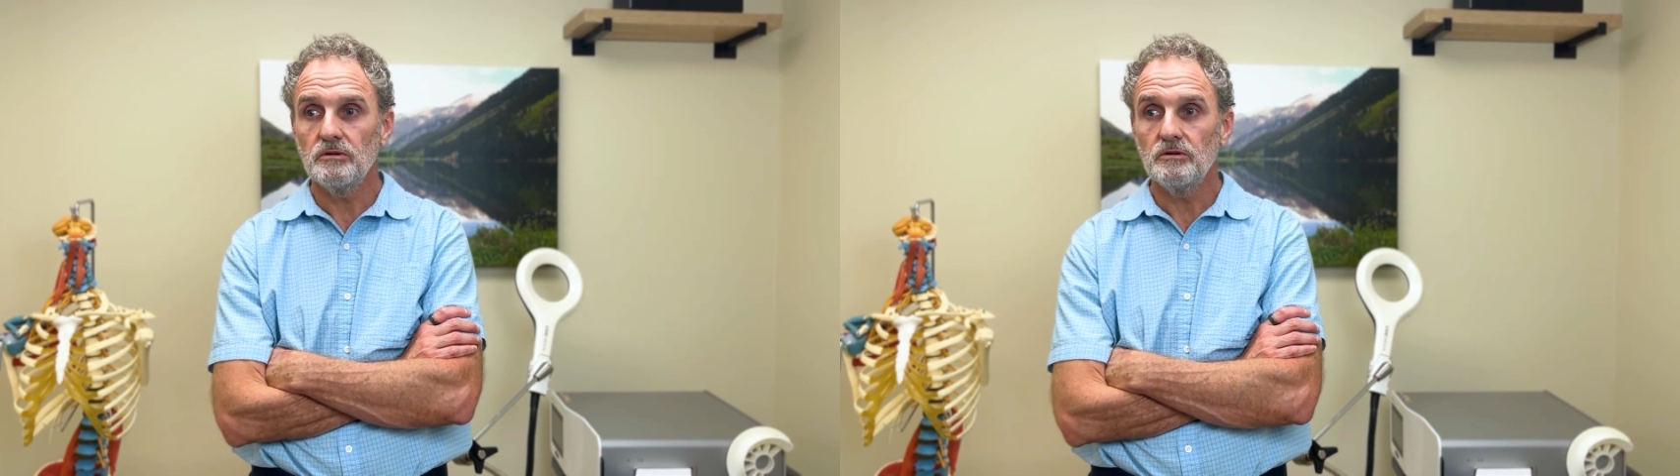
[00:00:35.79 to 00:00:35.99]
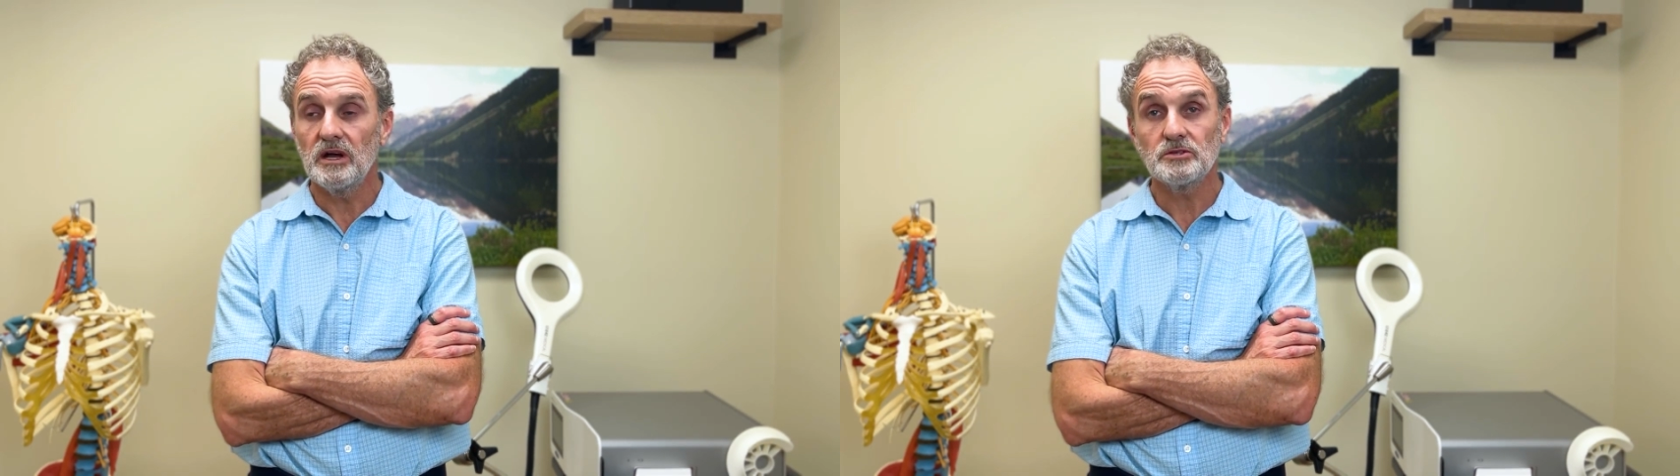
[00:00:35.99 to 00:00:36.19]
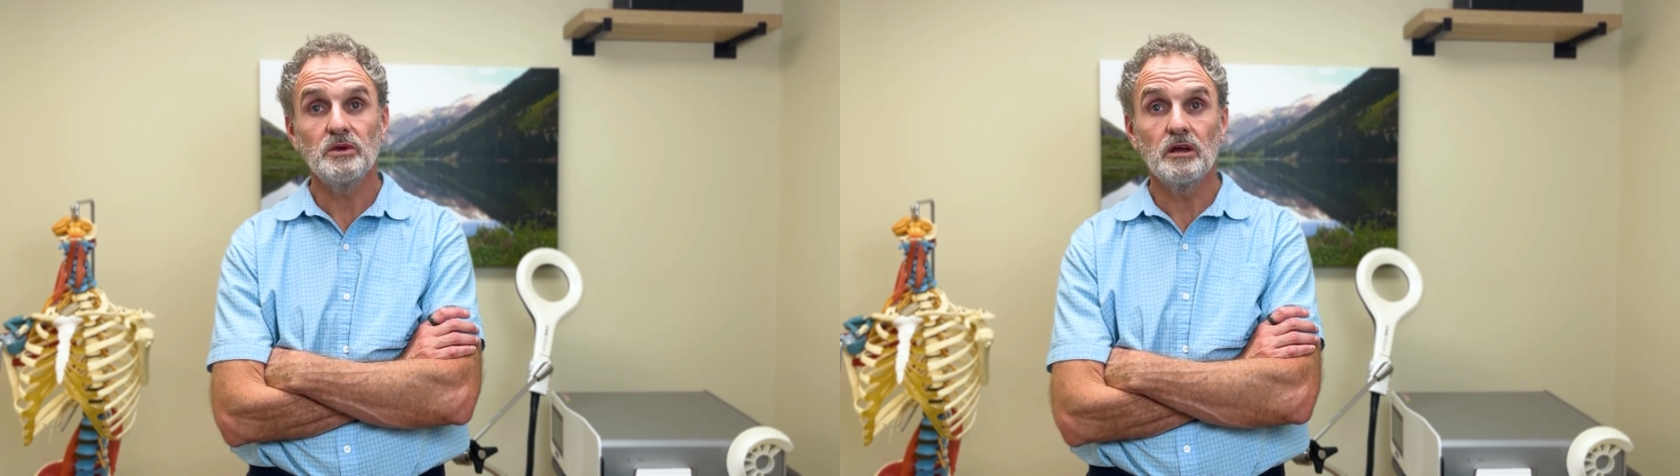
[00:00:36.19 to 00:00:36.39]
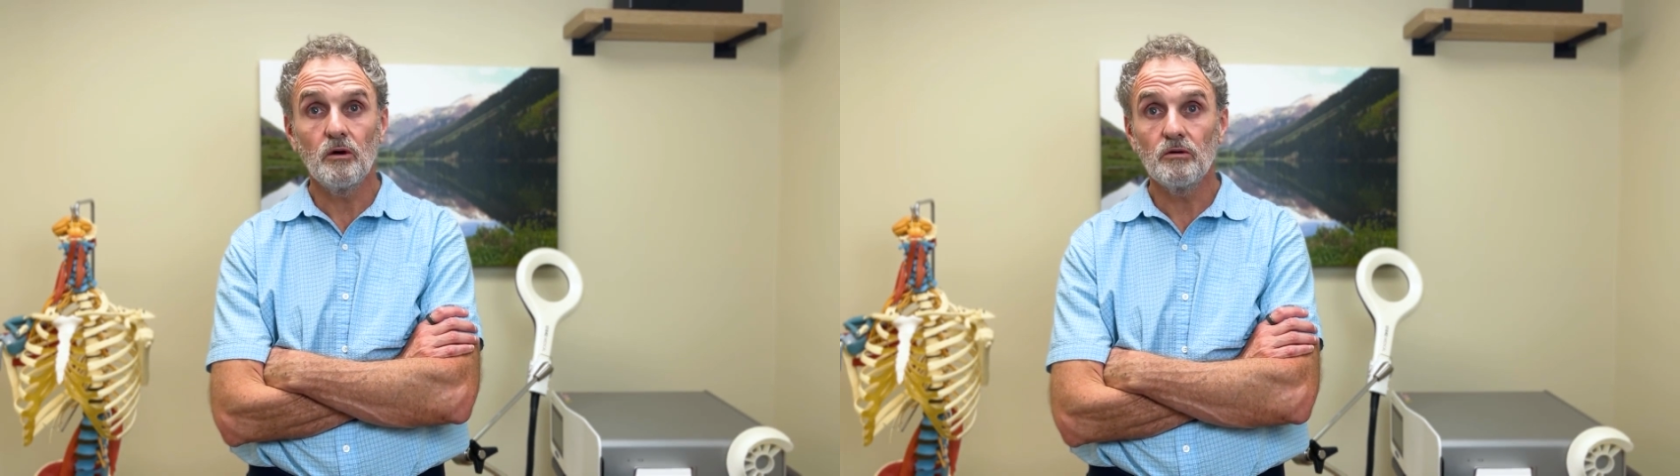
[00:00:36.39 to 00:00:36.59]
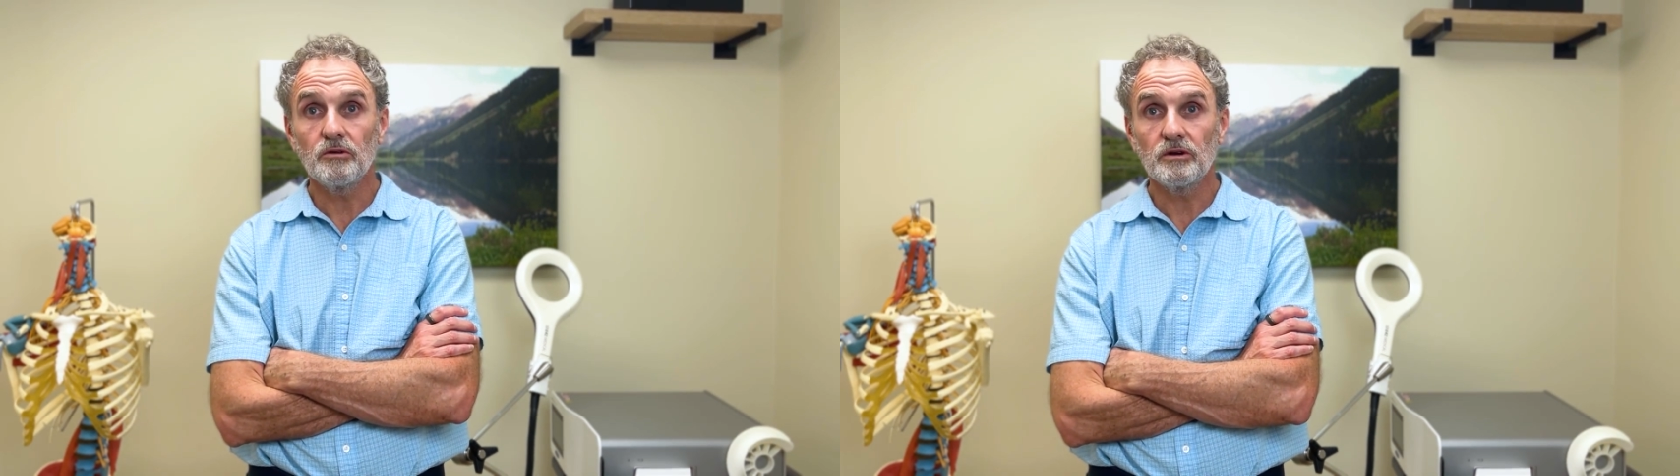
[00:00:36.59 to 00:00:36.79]
who, as we get
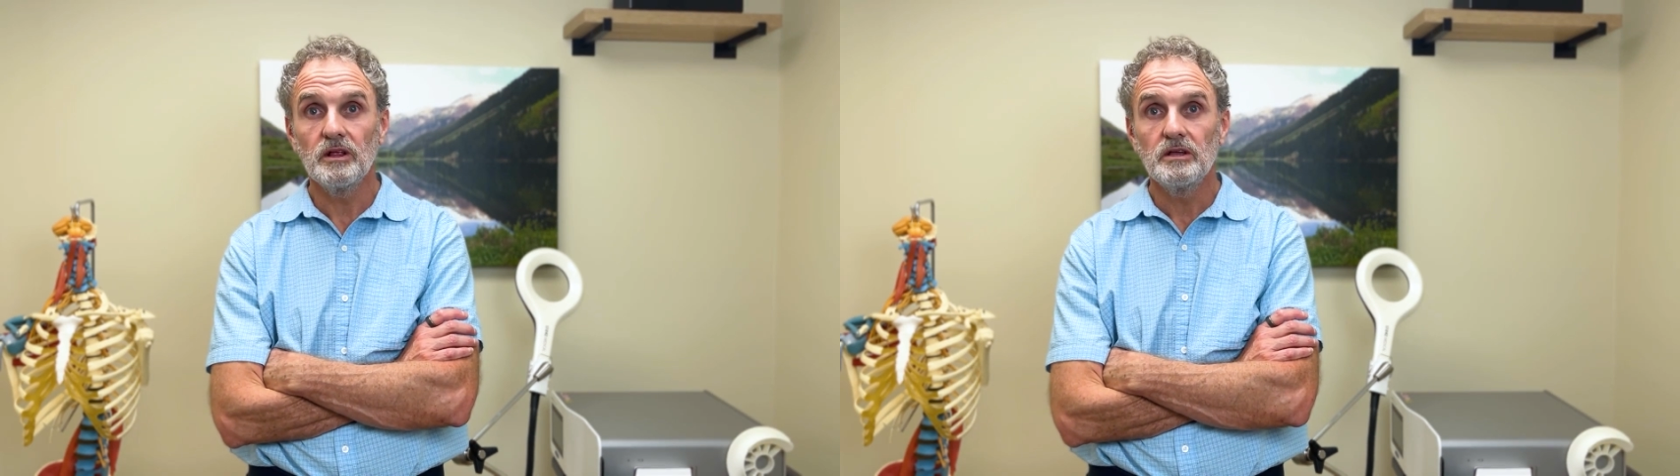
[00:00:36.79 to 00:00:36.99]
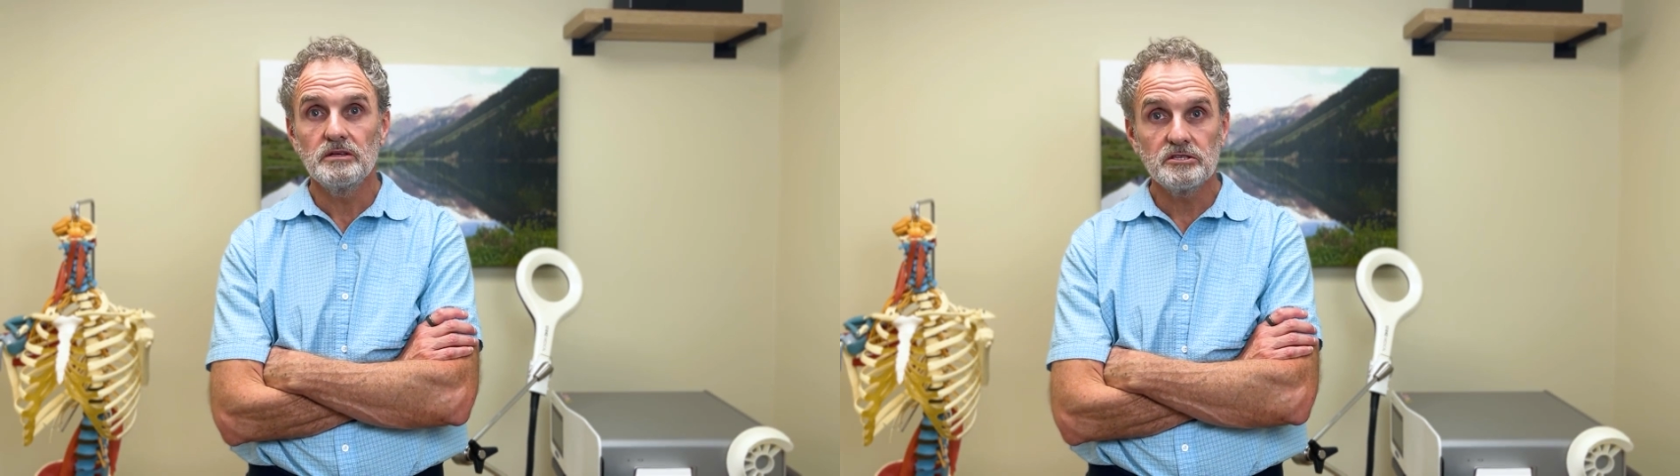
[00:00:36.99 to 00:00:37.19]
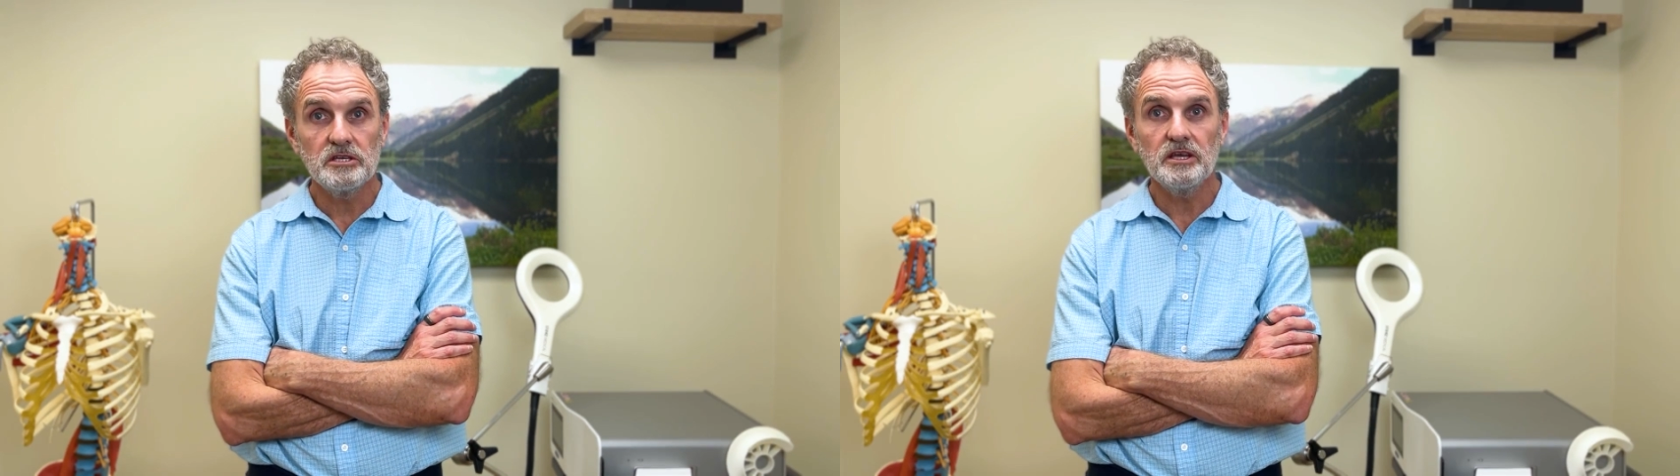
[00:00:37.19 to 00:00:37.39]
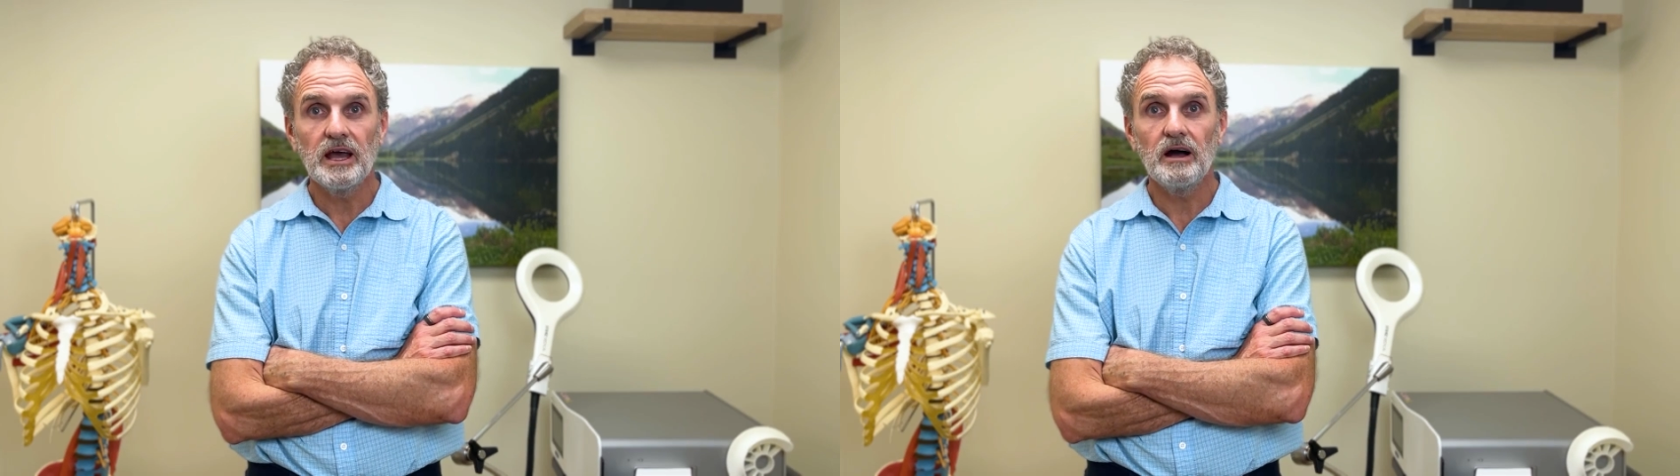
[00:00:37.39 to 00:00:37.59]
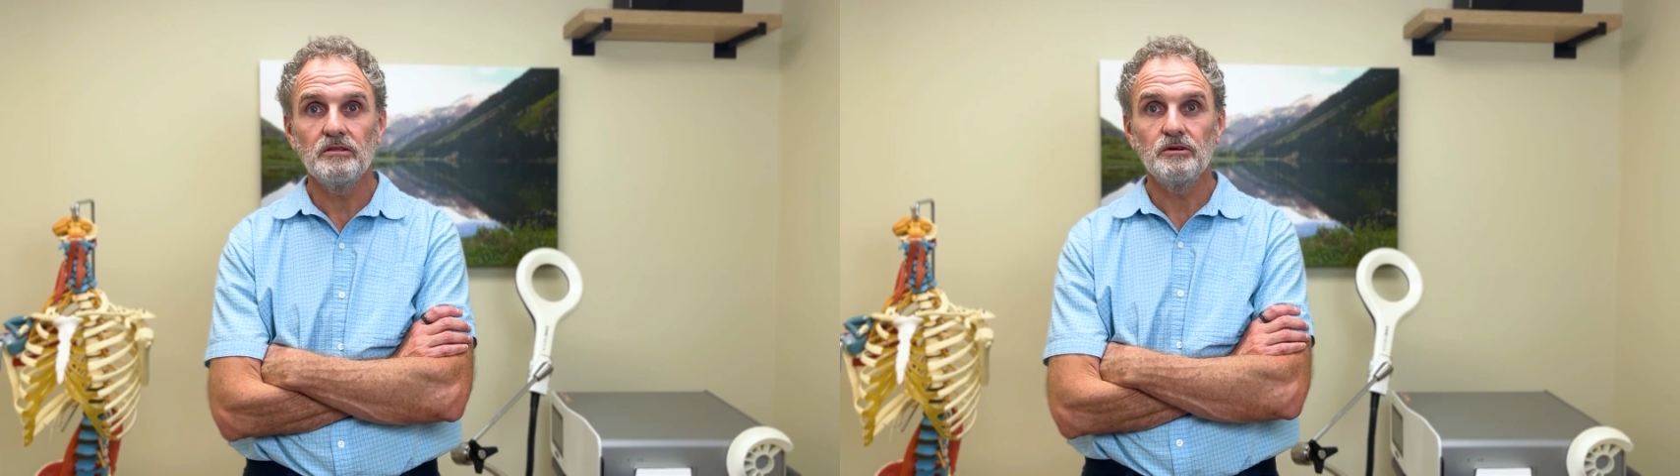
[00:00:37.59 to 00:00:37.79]
older, seek out